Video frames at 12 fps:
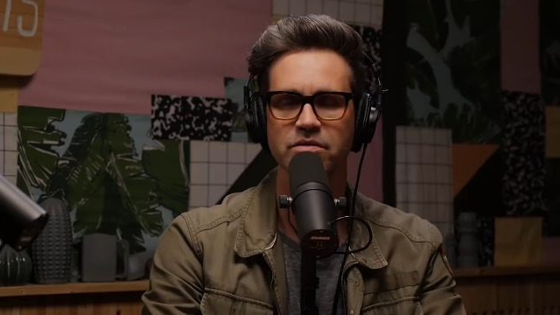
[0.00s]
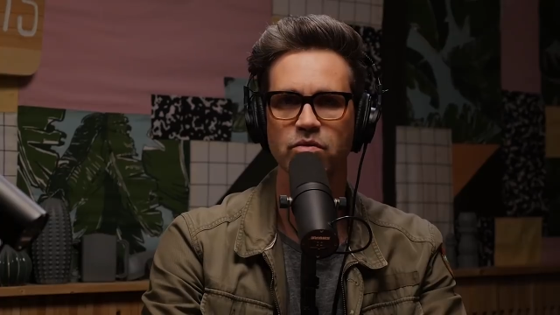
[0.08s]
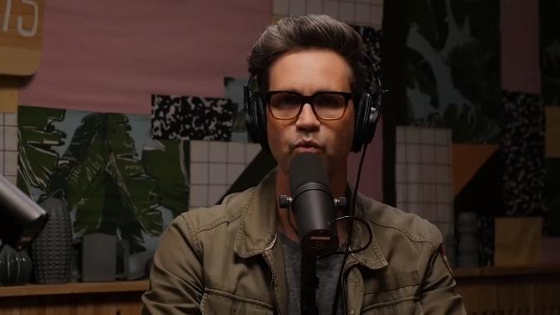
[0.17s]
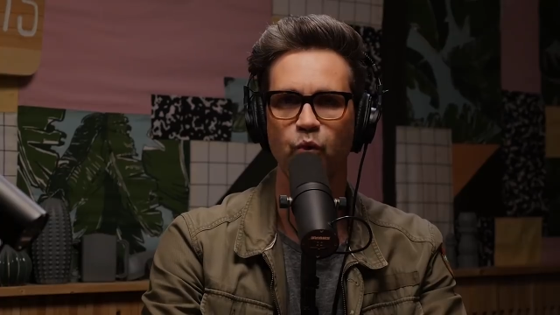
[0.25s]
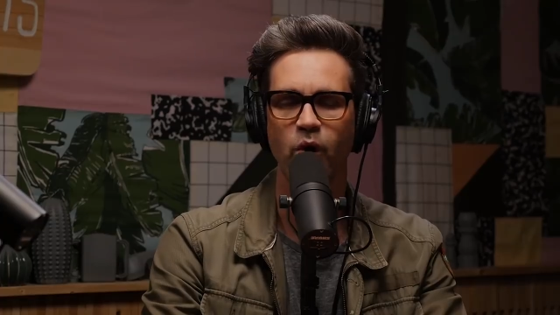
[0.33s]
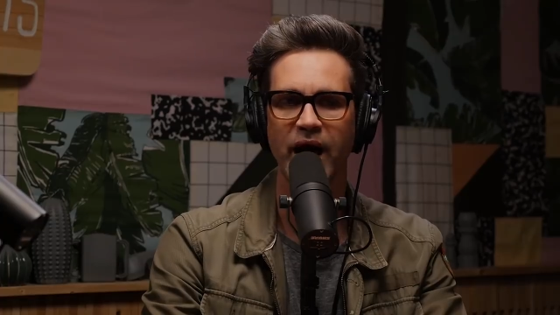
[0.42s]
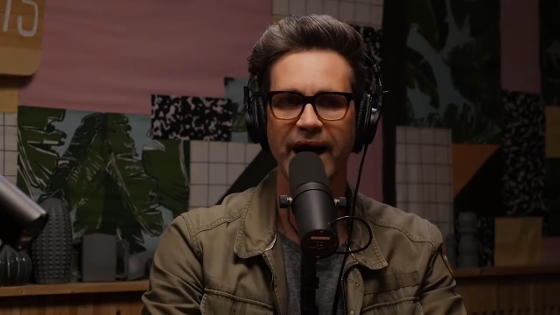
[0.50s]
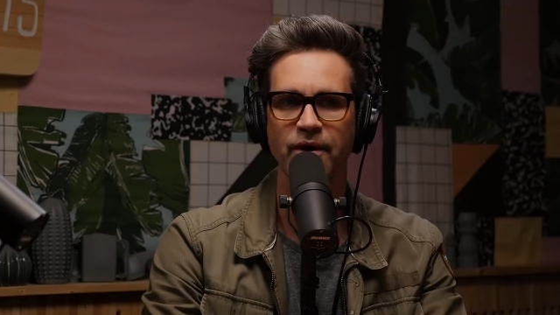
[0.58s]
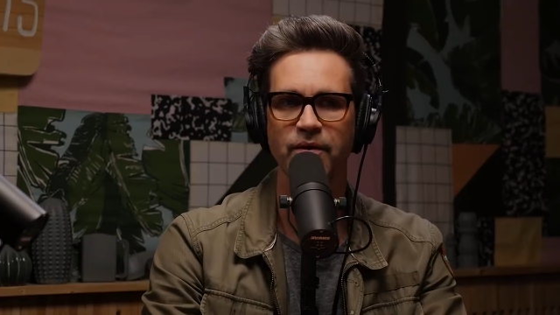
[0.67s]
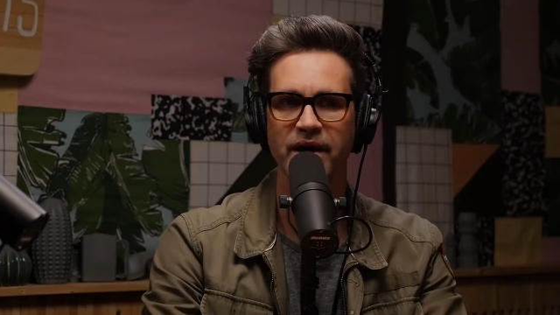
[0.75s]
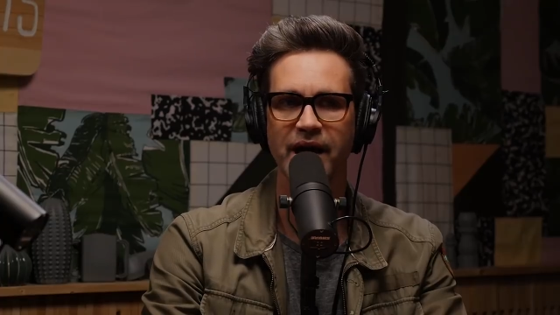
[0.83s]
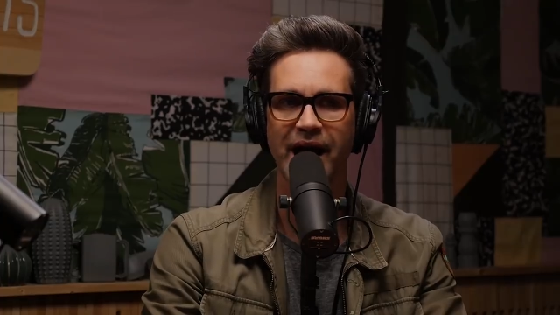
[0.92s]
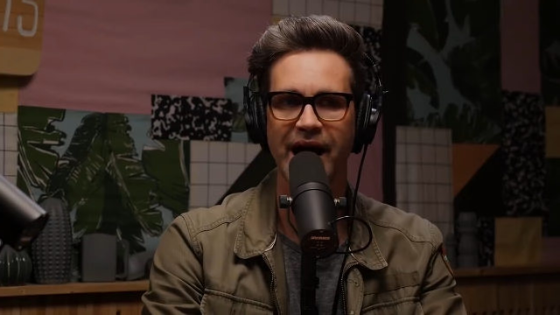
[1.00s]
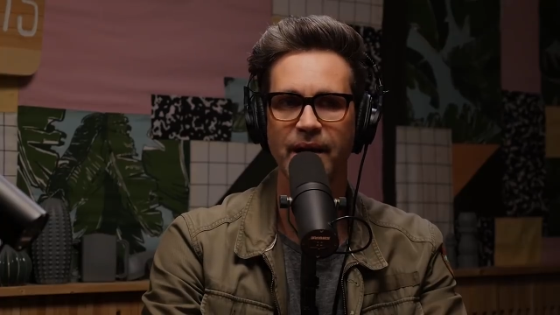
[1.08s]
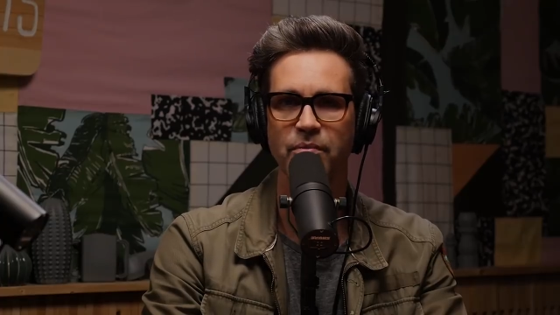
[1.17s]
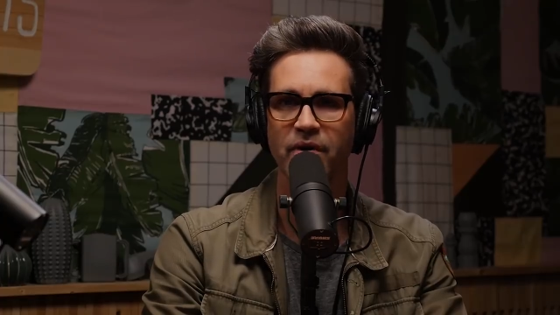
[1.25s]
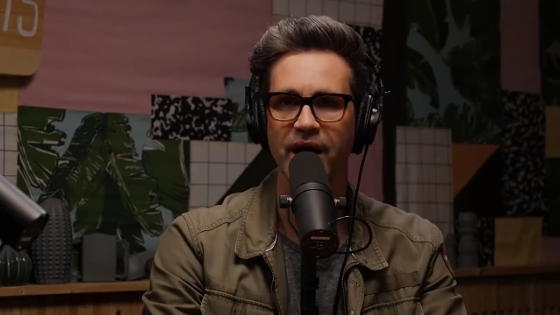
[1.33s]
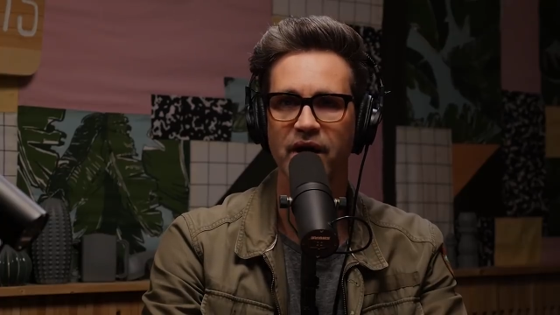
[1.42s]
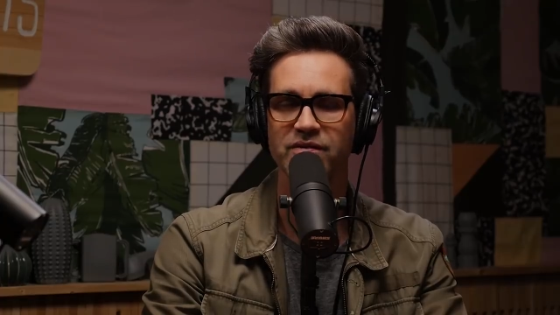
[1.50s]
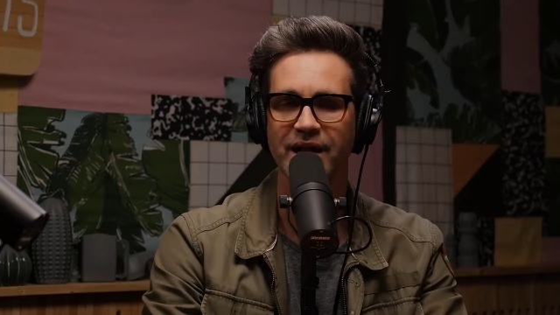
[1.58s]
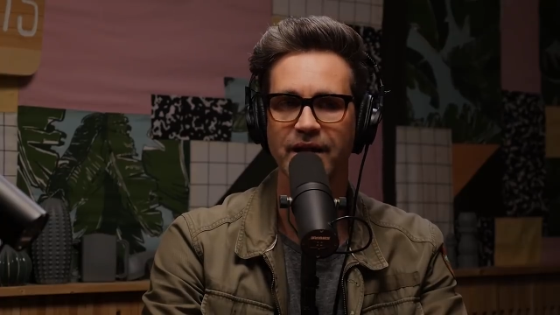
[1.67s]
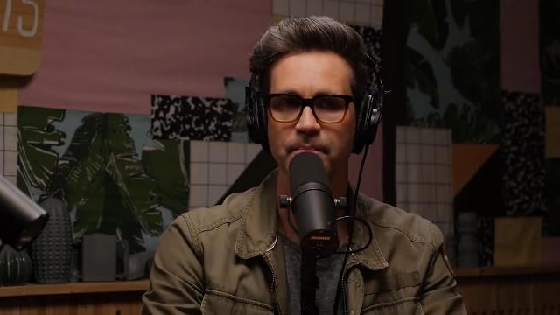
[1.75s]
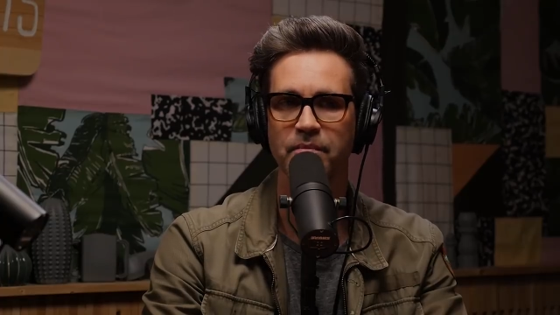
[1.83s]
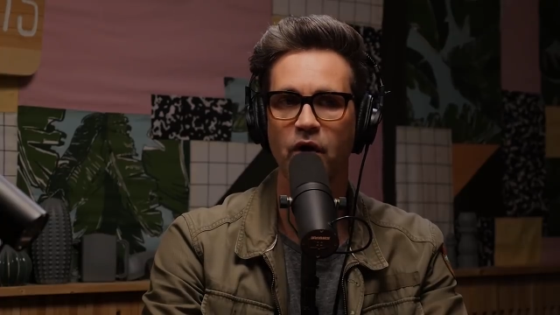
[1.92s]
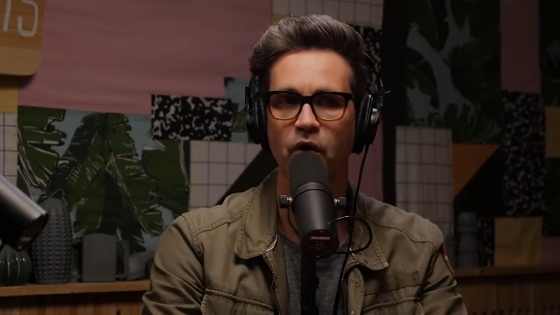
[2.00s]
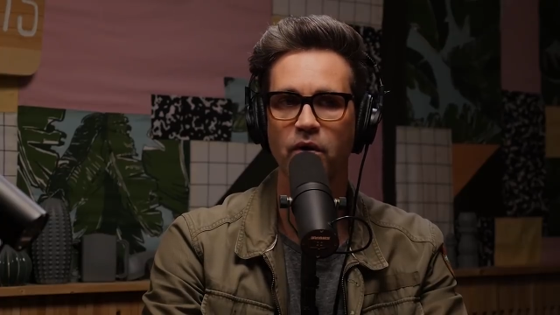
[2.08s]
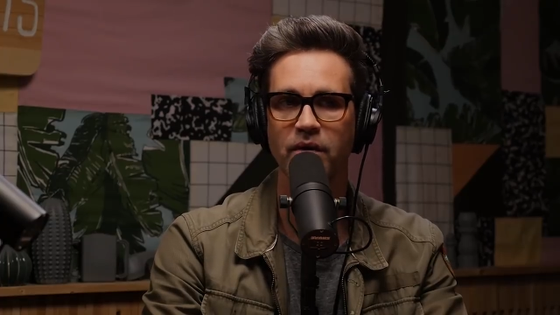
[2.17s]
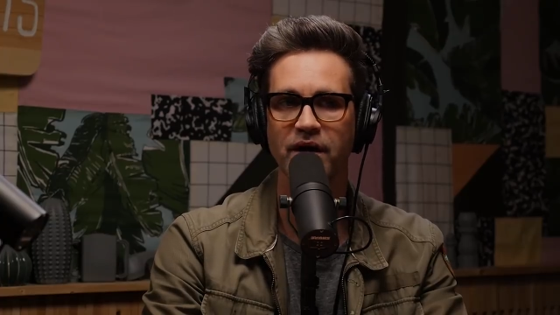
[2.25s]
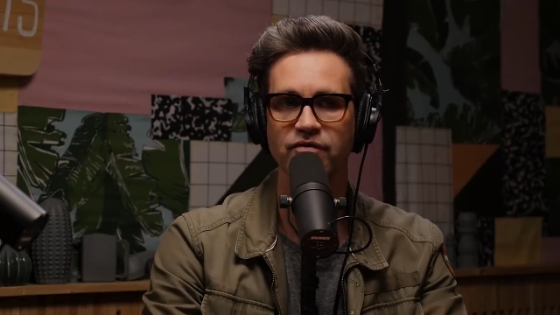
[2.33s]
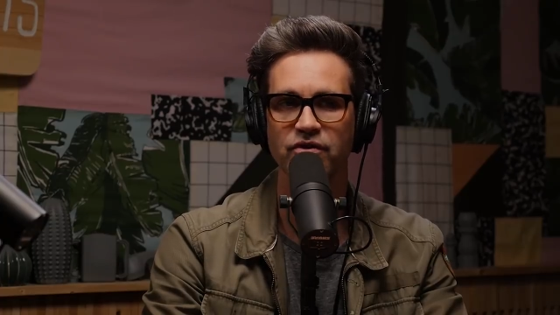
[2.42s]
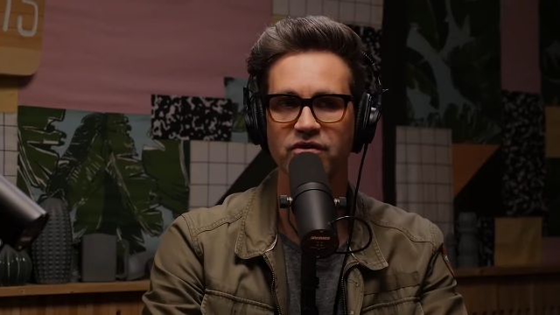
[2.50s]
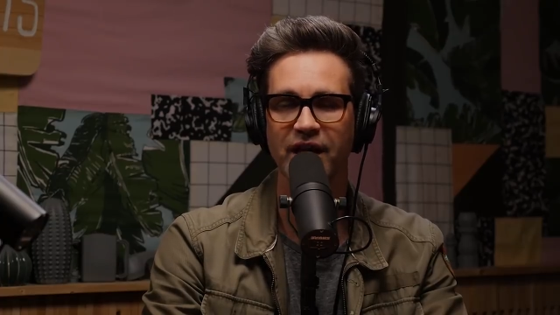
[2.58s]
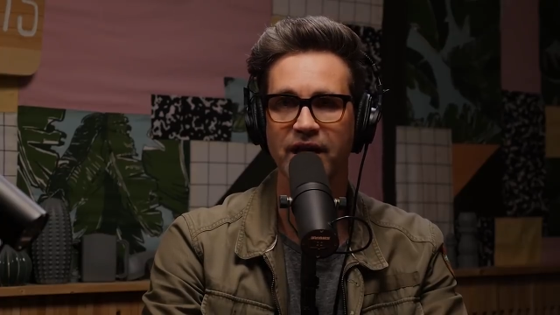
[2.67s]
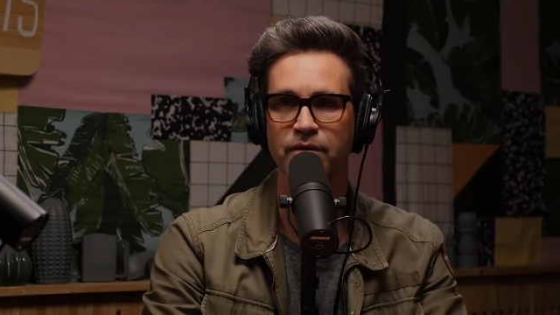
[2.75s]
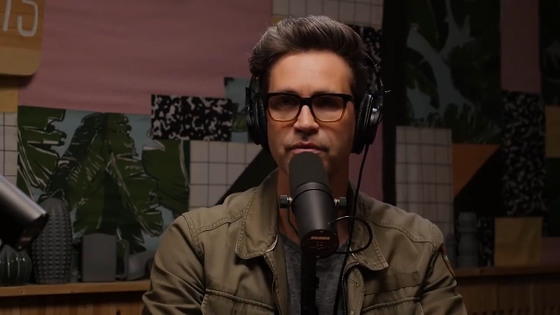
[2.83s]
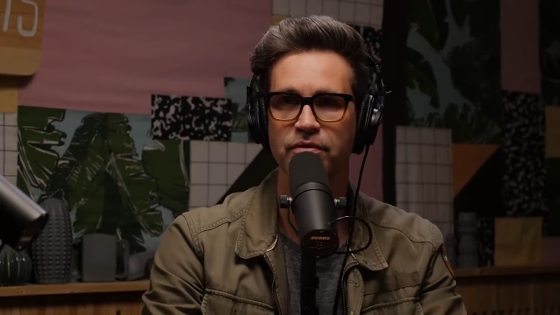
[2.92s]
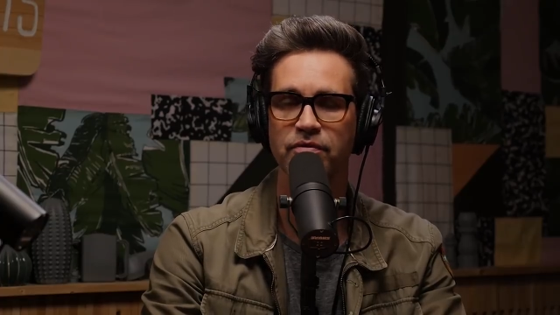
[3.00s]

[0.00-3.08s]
wiry eyebrows like, or if there's like